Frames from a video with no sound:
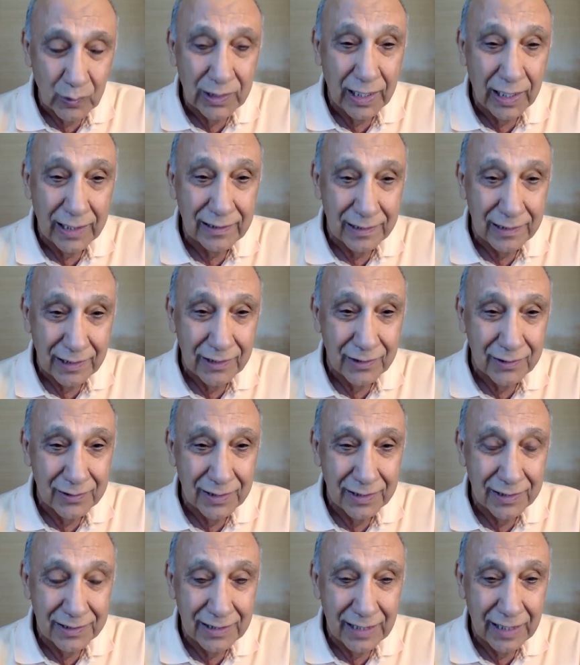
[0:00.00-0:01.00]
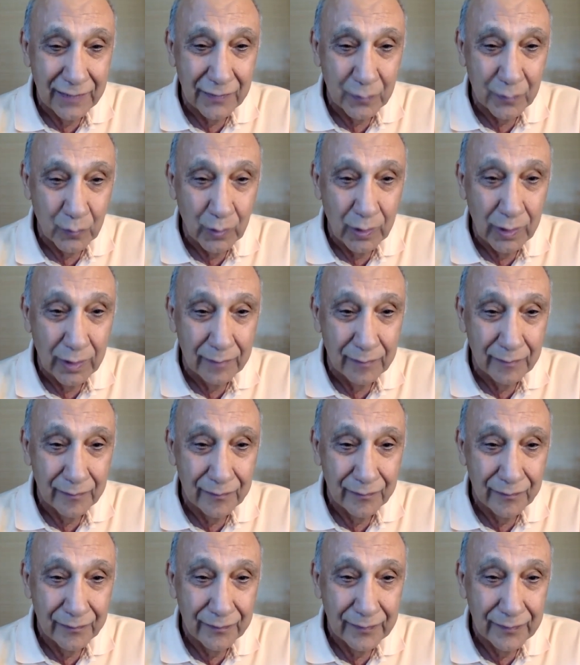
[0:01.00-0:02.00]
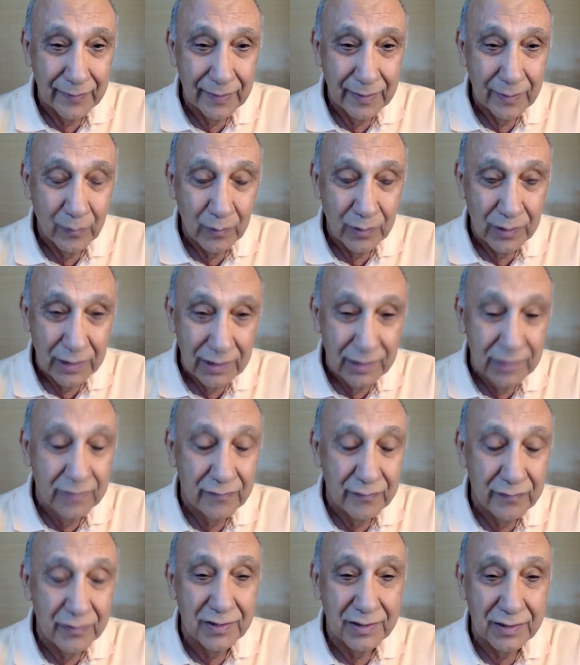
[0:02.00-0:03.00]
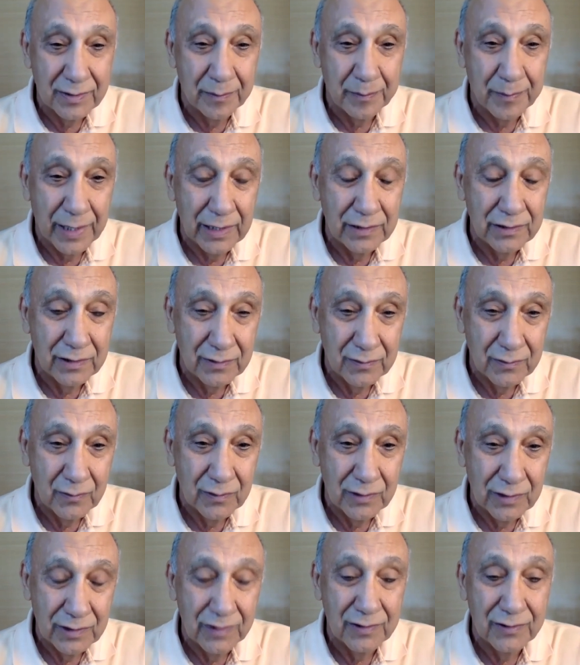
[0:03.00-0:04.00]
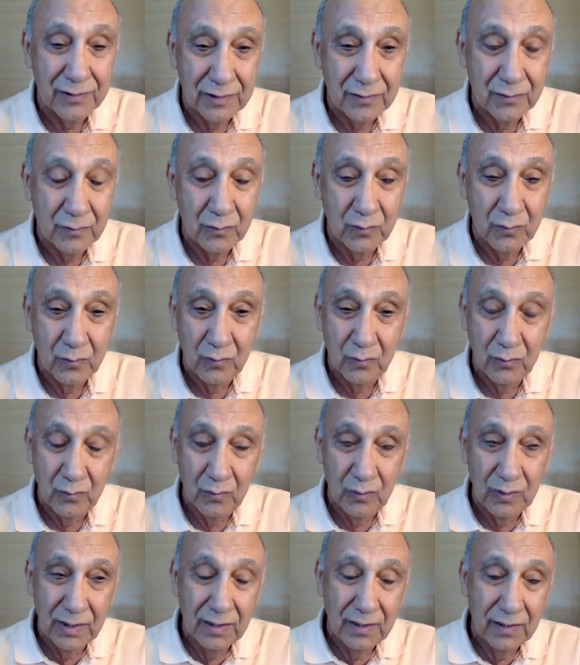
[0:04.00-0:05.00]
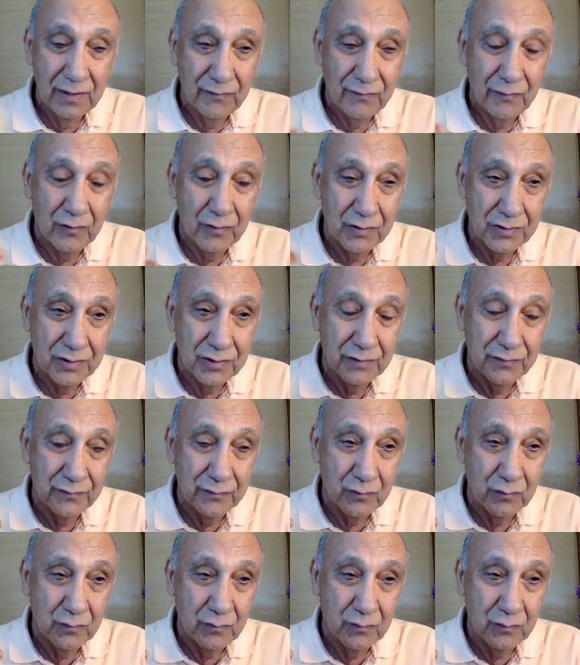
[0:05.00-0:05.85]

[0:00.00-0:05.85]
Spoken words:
We can't learn any other way. We need the physical body to learn, for instance,